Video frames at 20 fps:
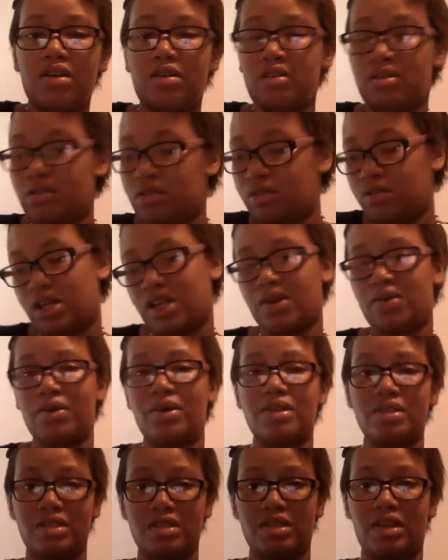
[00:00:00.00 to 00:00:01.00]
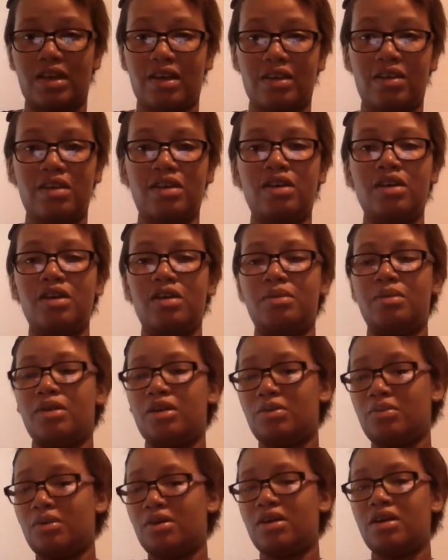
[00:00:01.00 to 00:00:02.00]
Later in today.
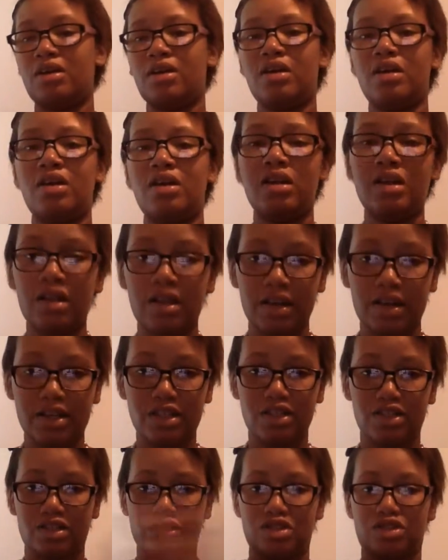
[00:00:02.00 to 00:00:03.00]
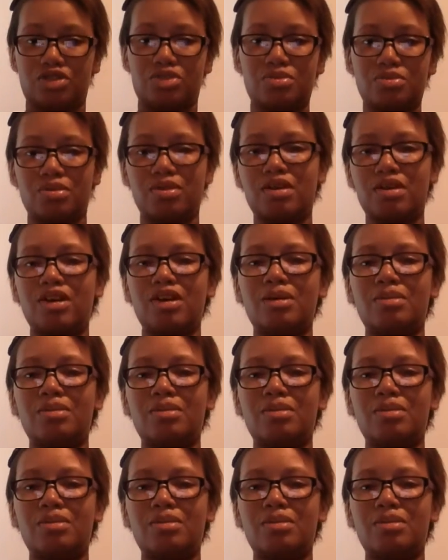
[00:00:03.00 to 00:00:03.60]
Anyway, like, share, subscribe.